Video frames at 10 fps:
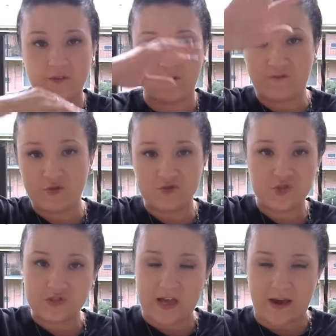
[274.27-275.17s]
If you're
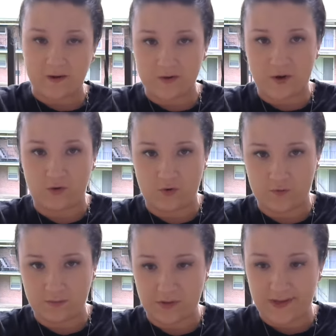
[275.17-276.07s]
scattered all
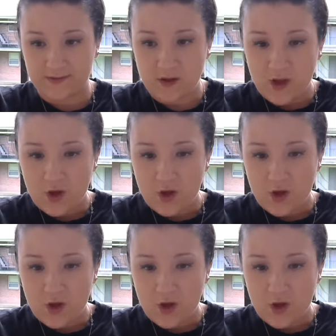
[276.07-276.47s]
over the place,